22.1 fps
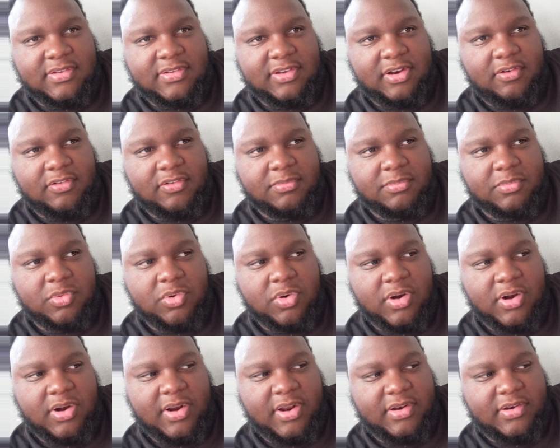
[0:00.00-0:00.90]
deserves
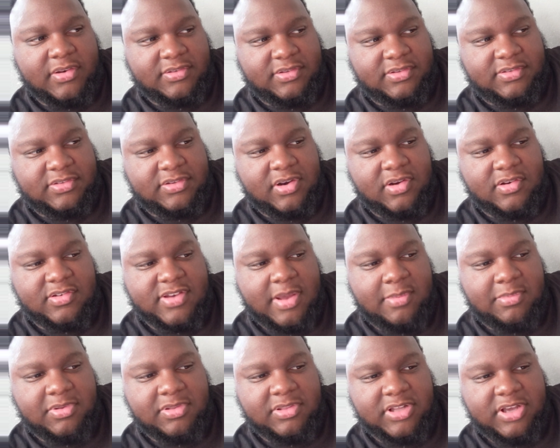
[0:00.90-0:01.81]
more than that. There's a certain
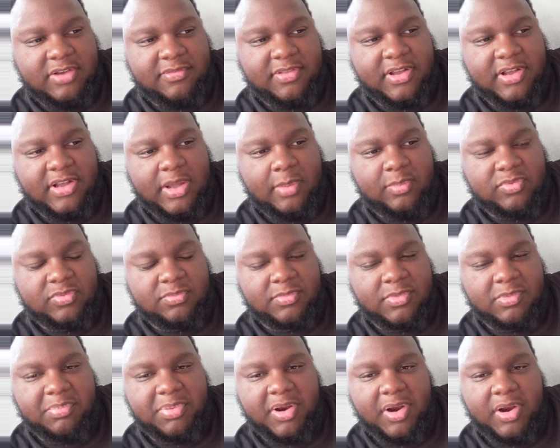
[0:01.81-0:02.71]
type of love that comes
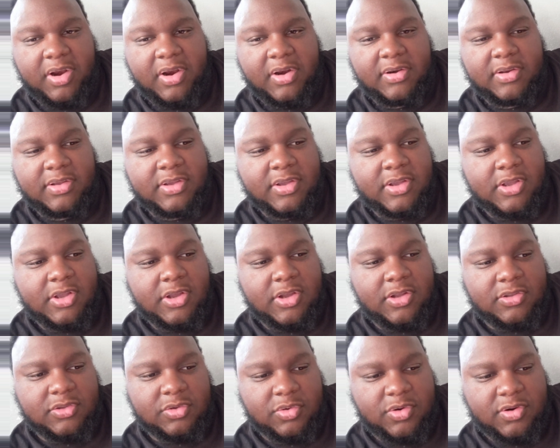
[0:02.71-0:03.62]
from a parent
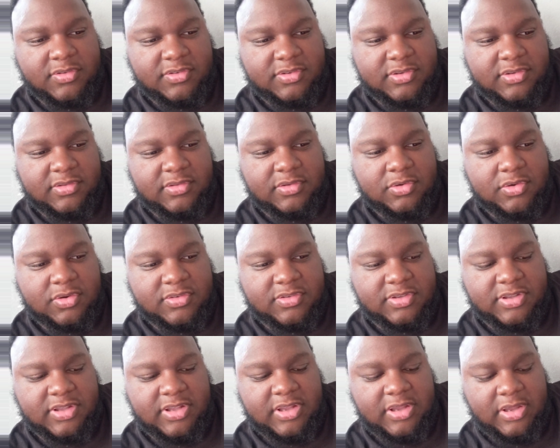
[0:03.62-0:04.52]
towards
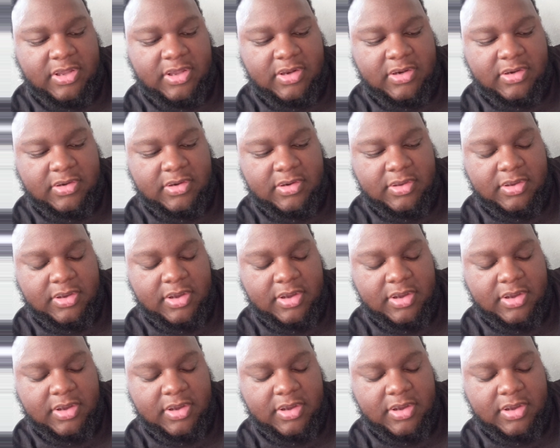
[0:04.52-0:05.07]
a kid.